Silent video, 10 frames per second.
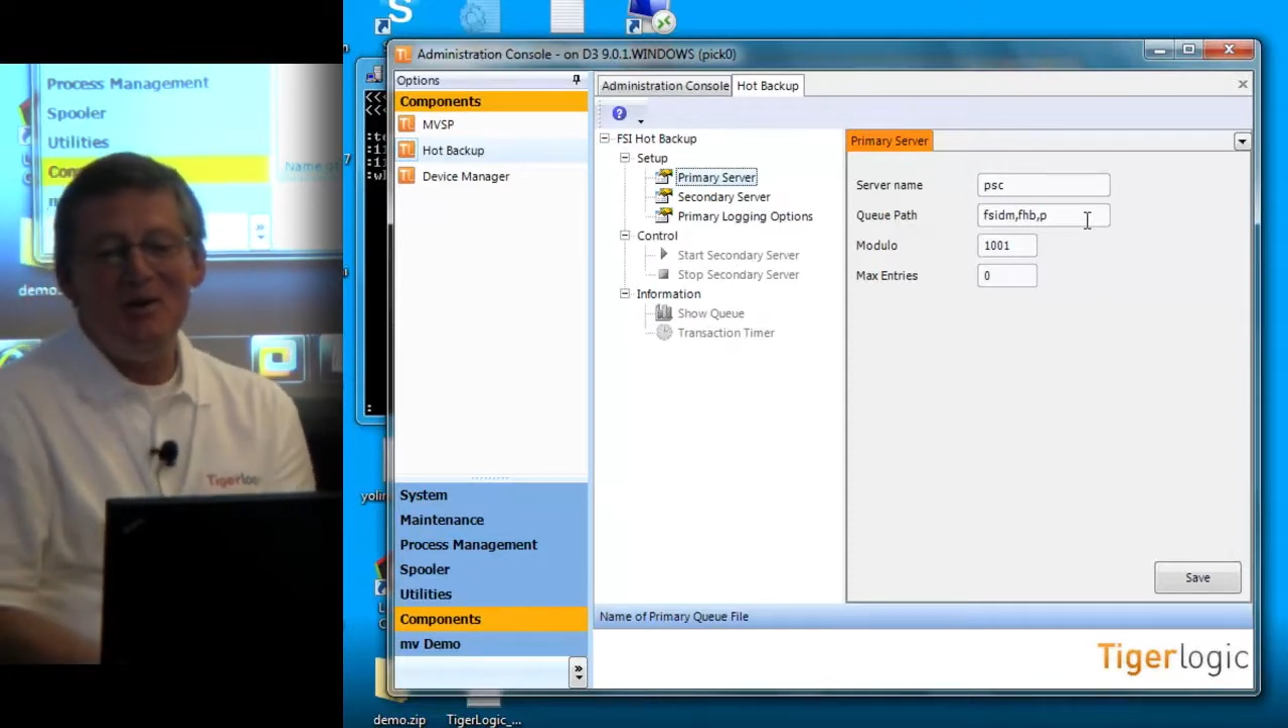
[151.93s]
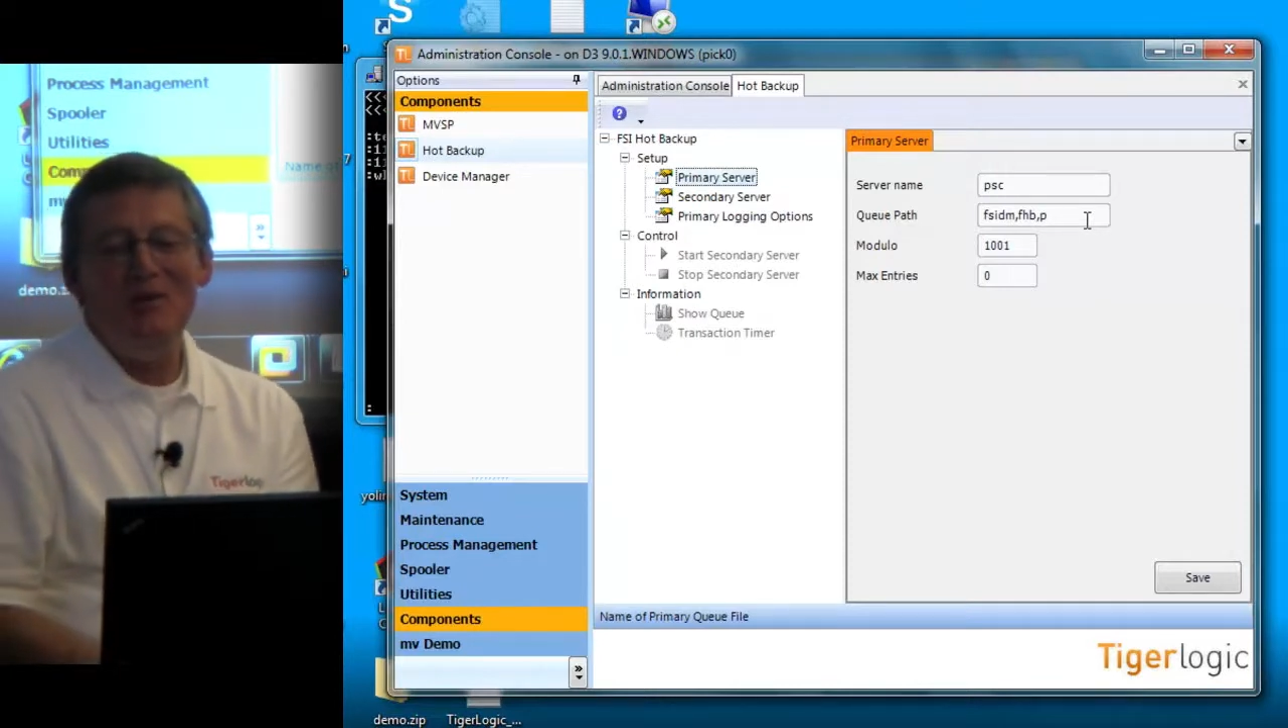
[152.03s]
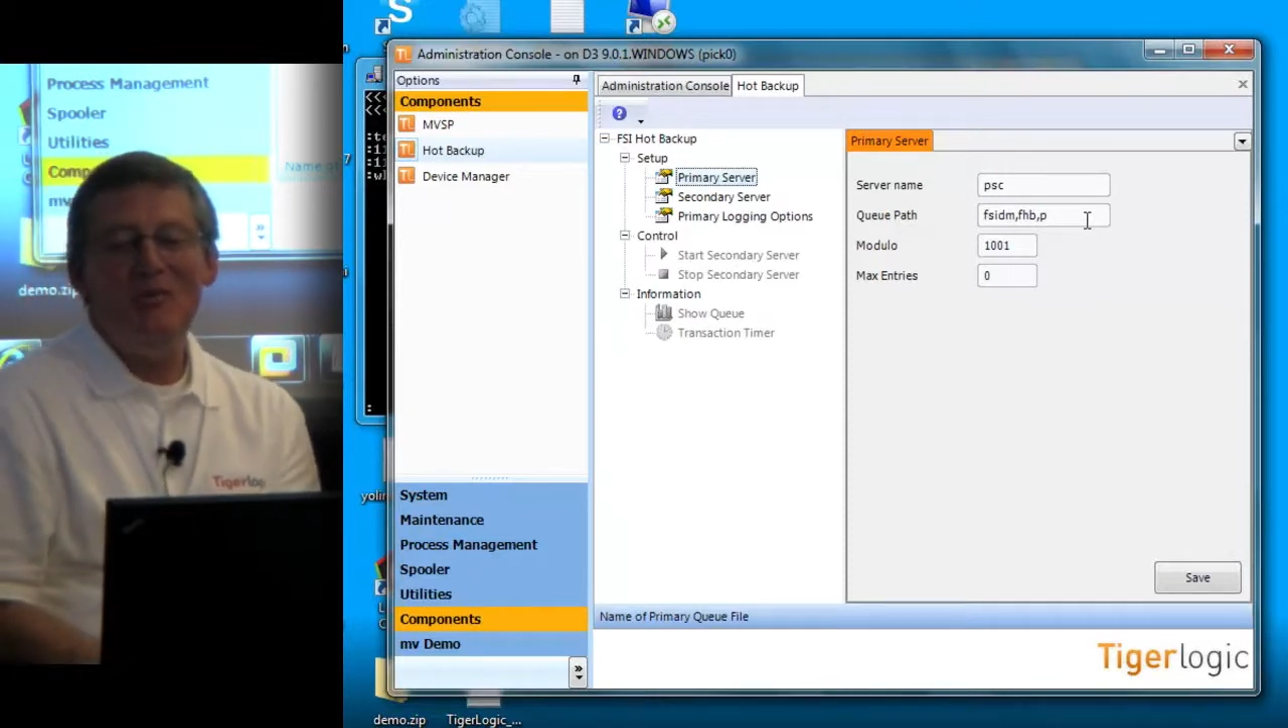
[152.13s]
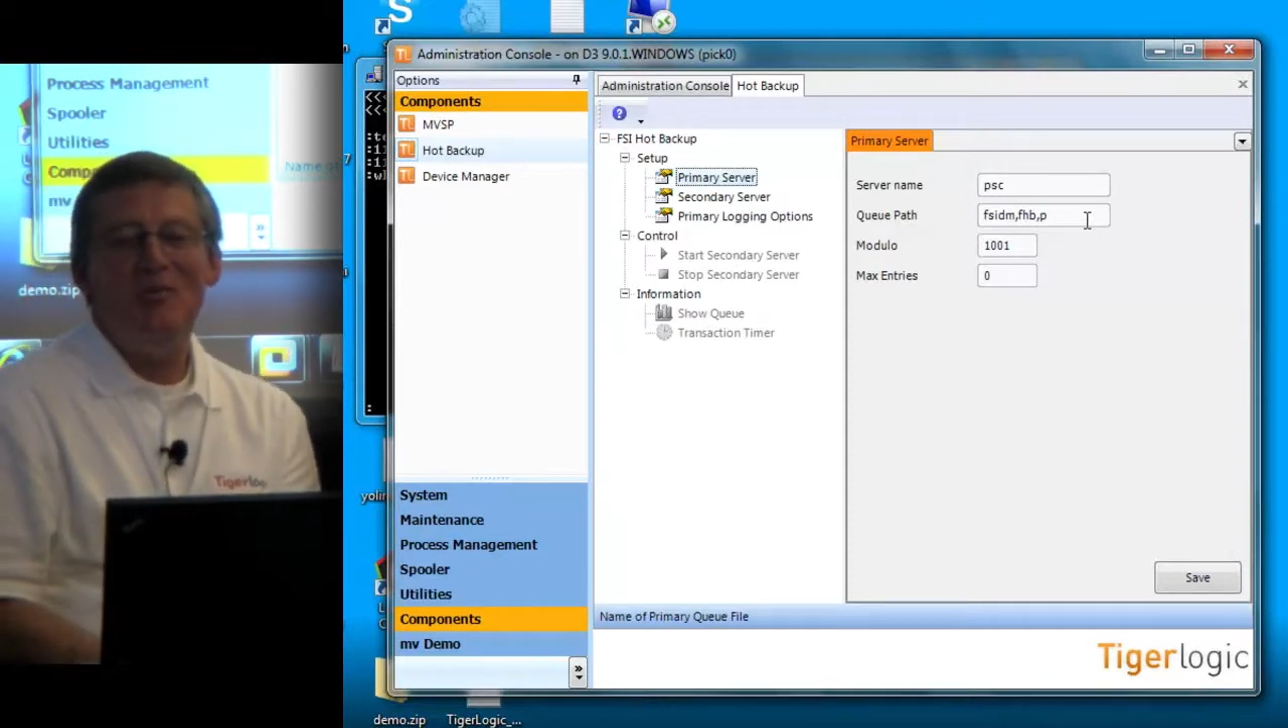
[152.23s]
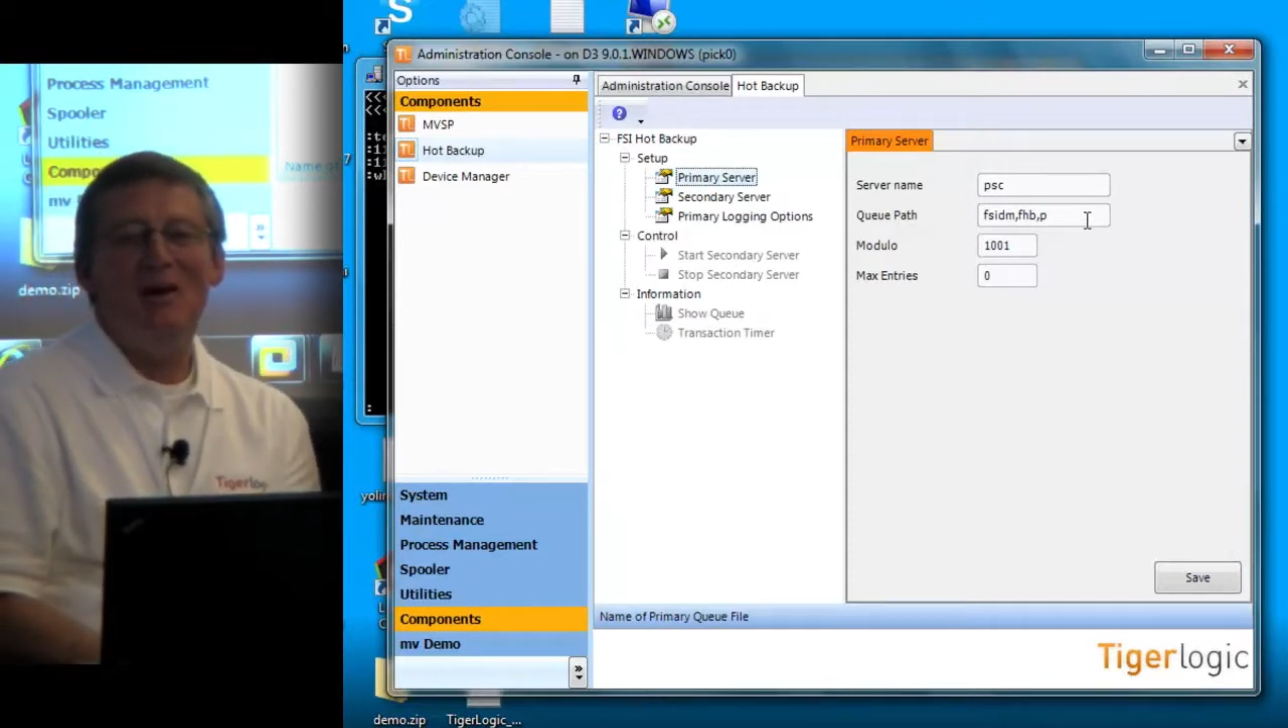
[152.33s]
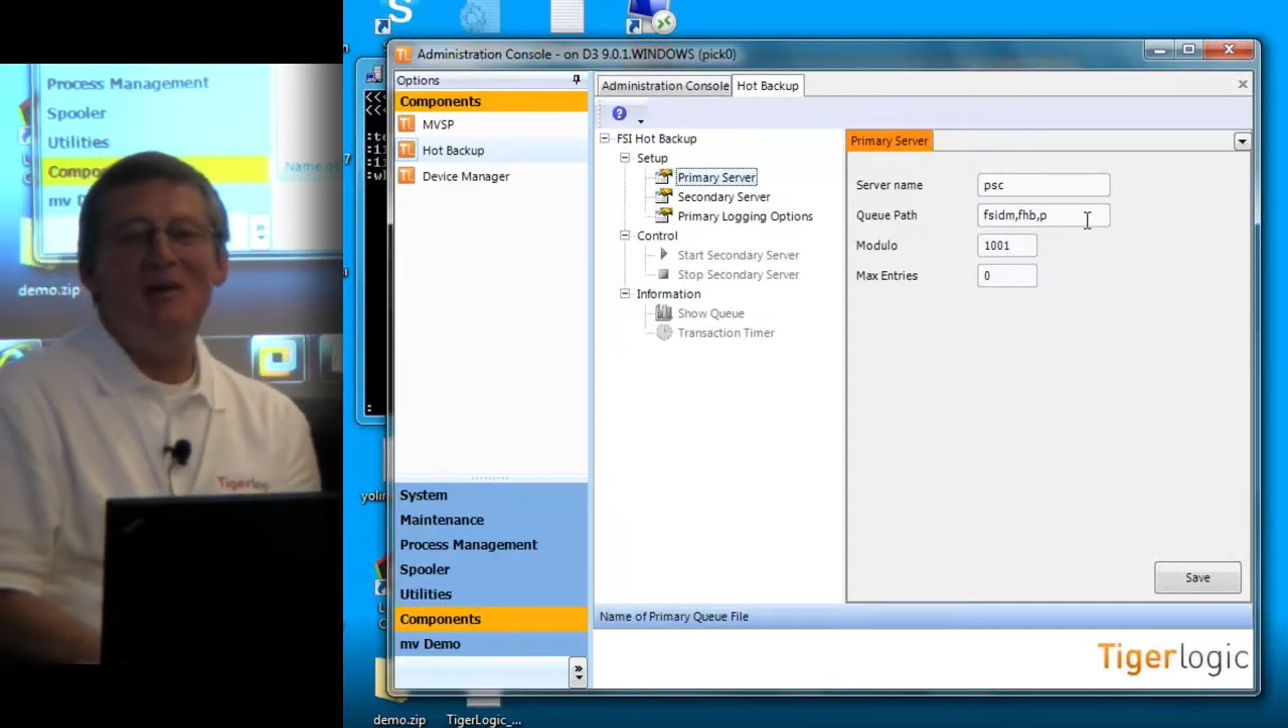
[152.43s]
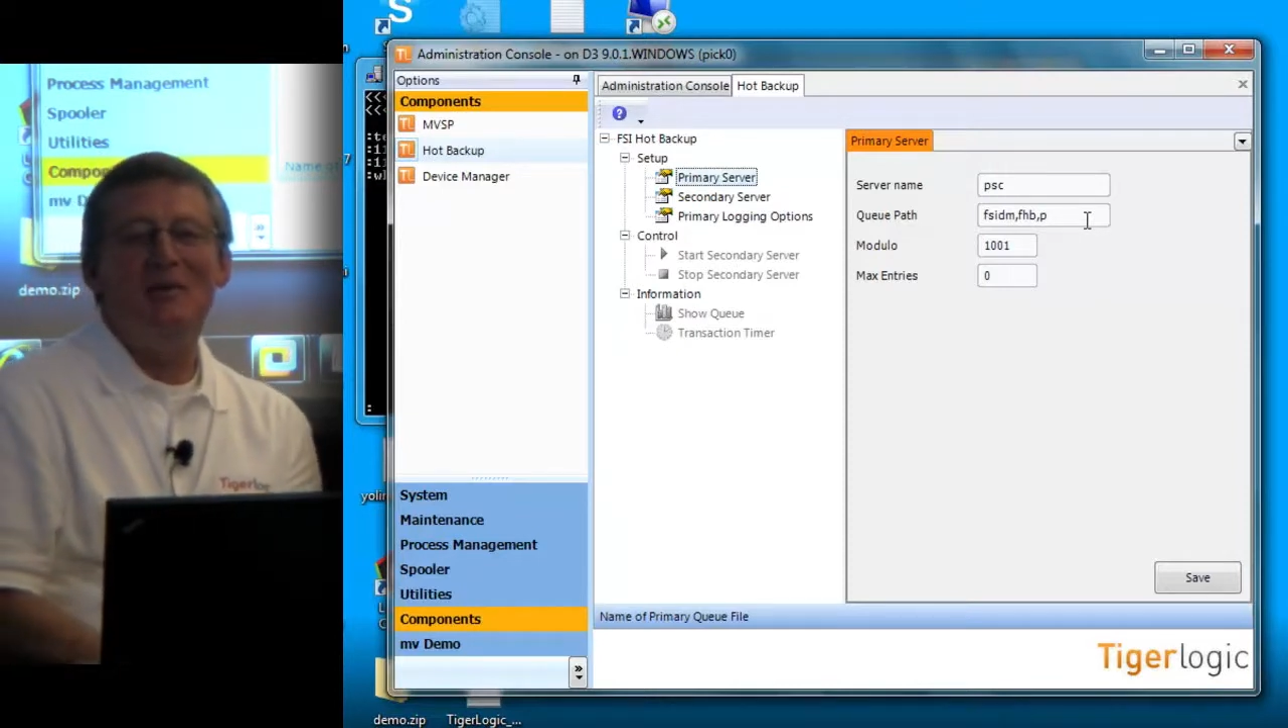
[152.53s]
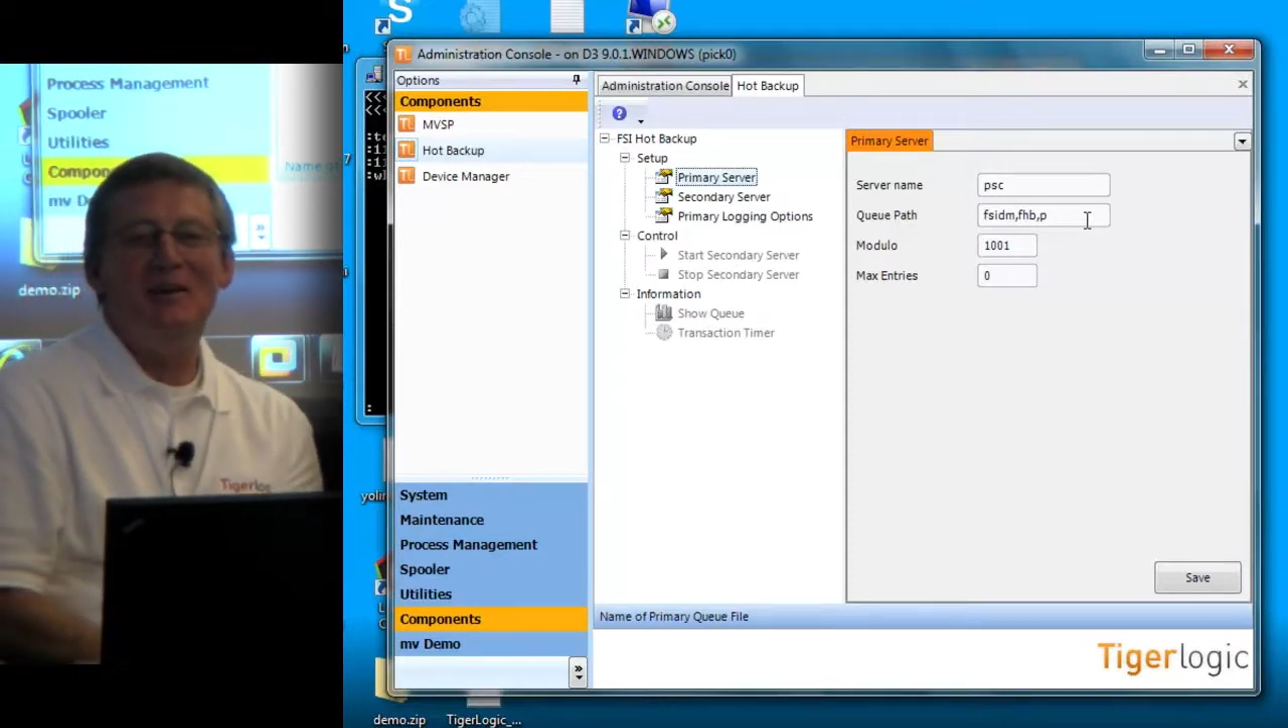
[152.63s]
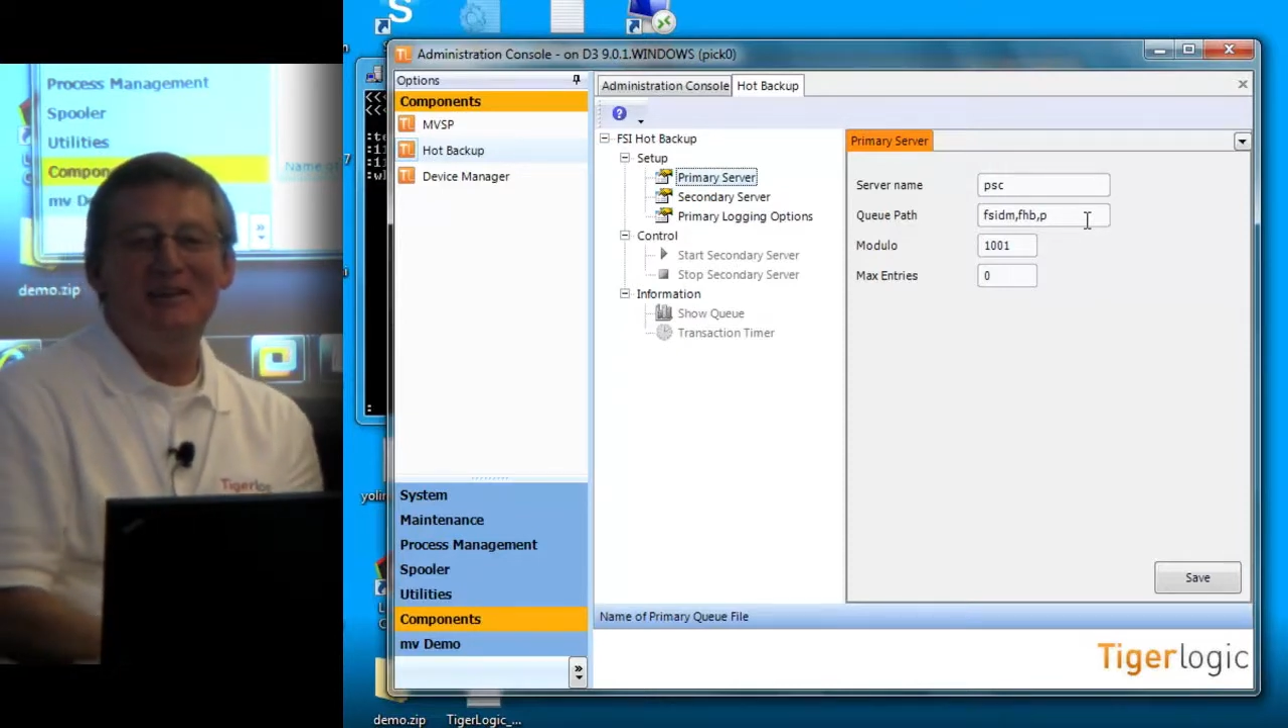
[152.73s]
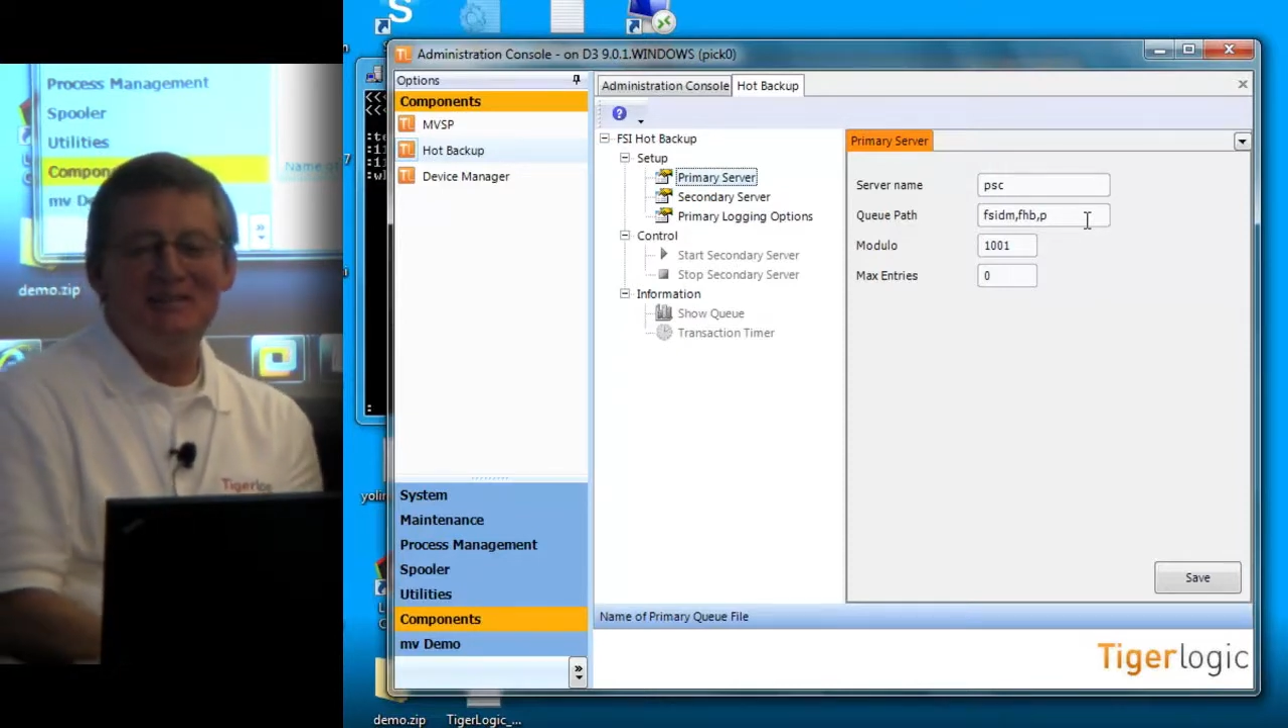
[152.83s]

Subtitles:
P for primary